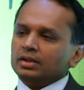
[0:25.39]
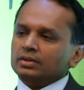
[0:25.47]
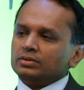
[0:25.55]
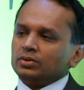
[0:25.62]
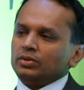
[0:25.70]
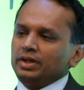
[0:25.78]

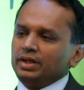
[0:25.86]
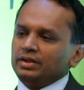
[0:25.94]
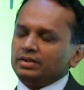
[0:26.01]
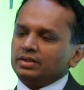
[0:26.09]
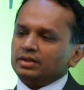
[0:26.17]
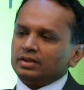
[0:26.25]
So
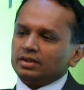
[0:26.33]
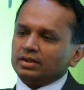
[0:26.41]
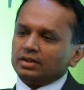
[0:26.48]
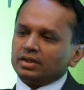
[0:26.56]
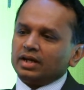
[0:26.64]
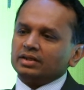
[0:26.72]
each
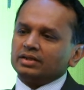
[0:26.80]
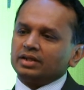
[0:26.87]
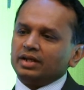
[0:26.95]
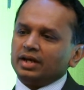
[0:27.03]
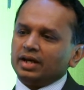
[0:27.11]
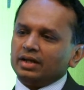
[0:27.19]

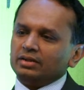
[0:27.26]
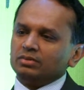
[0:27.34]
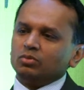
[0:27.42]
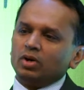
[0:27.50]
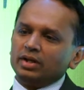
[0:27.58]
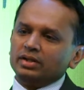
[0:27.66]
country had
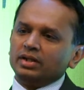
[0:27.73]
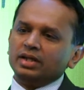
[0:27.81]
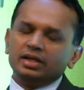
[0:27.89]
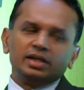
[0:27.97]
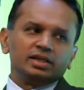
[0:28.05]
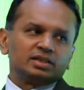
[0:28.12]
one
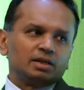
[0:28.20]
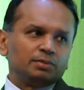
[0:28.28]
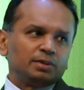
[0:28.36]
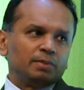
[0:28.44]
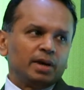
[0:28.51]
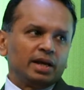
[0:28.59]
leading
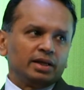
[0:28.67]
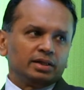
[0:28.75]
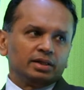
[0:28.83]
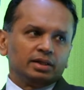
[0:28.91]
Islamic bank